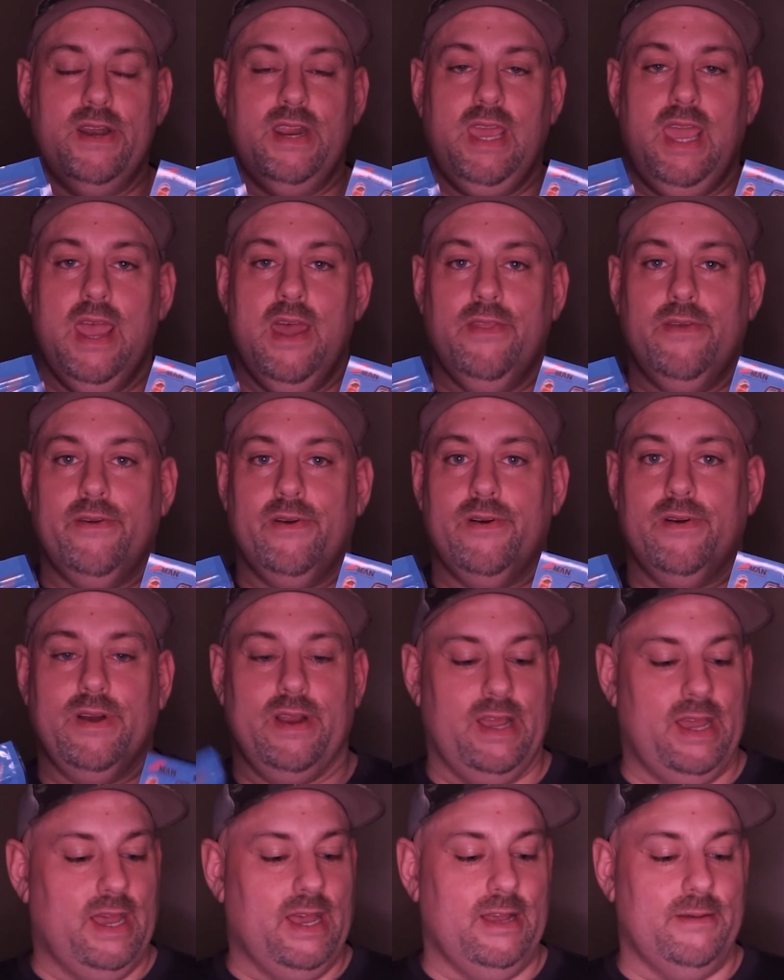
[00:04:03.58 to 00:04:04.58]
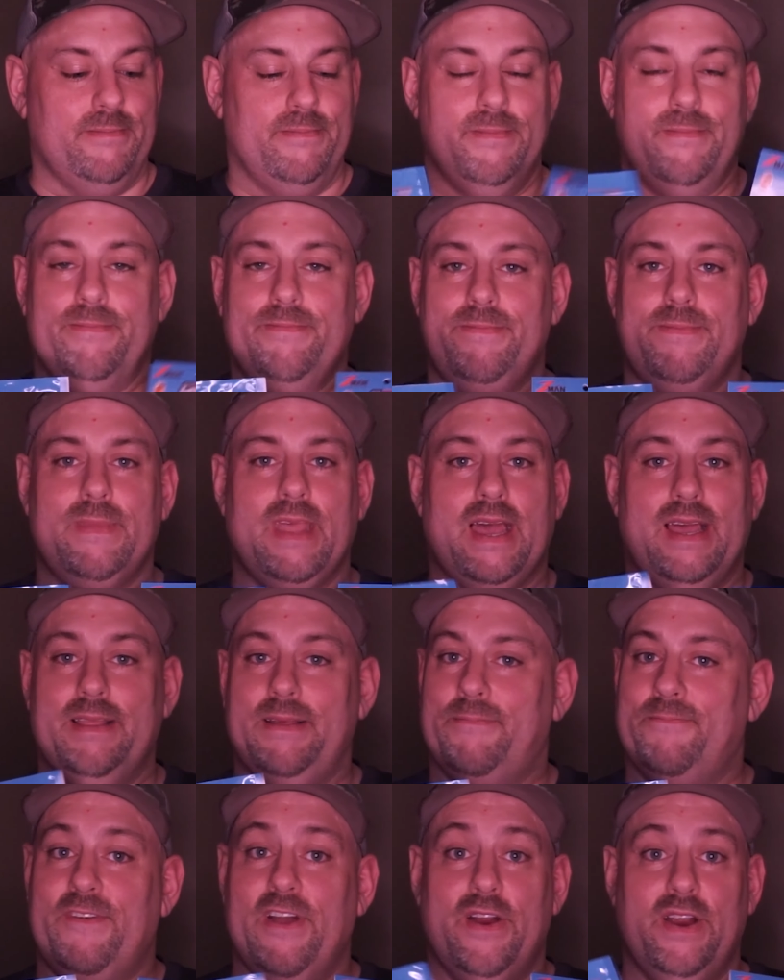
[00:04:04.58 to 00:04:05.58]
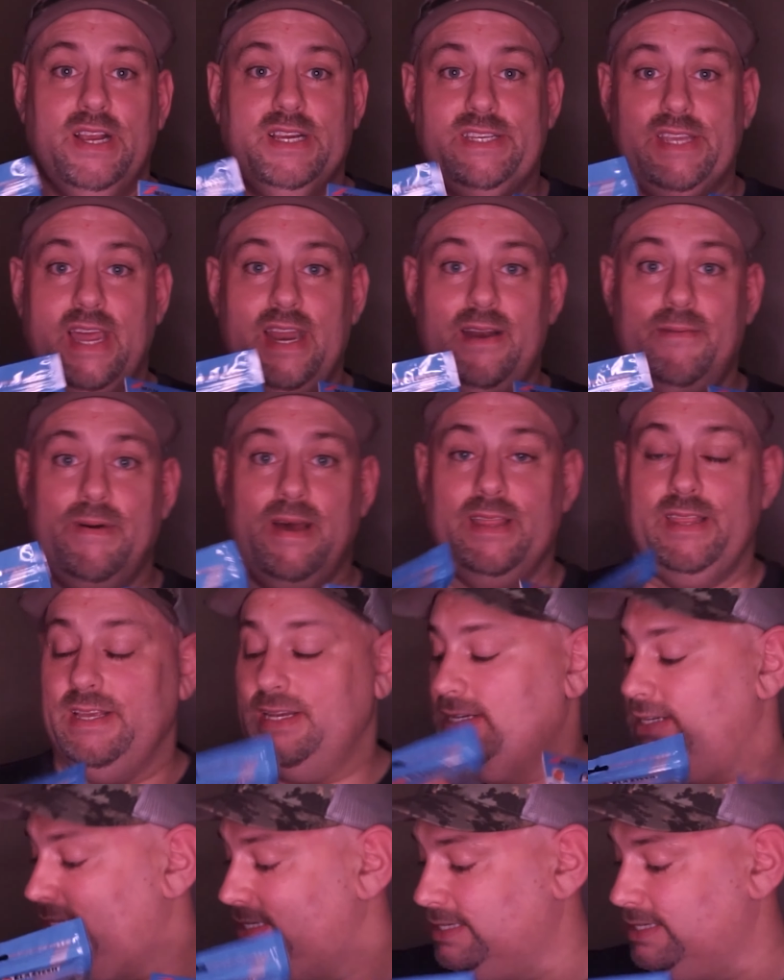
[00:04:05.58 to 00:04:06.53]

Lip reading: together. I'm very excited about this.